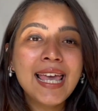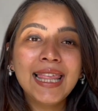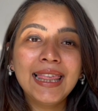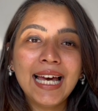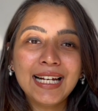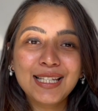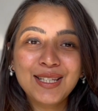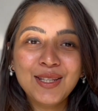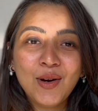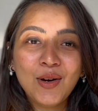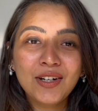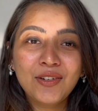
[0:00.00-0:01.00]
That's
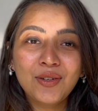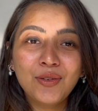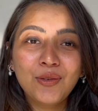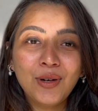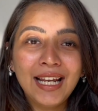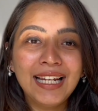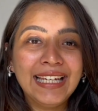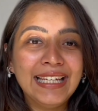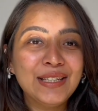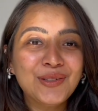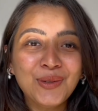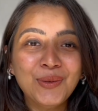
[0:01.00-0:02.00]
not
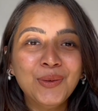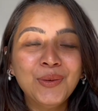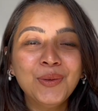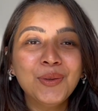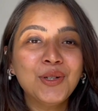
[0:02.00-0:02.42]
really true.